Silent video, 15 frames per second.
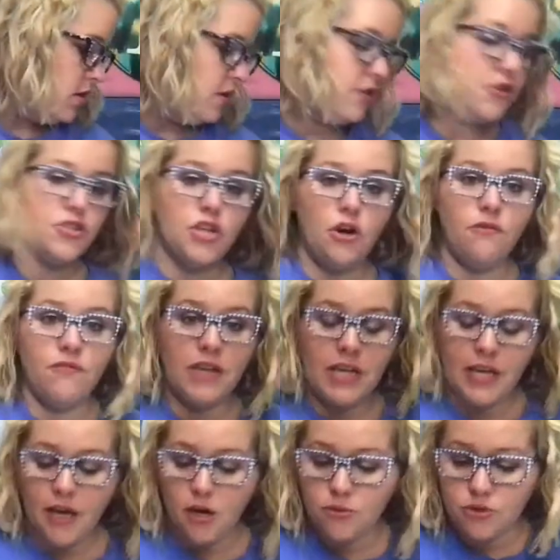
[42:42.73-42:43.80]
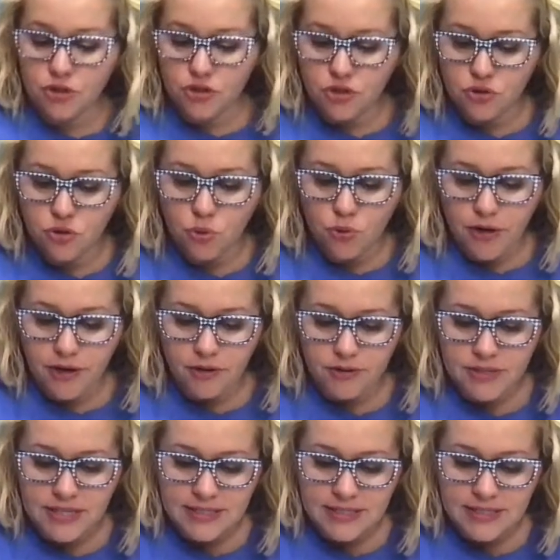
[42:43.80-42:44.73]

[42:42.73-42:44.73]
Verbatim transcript: there's no videos or tutorials.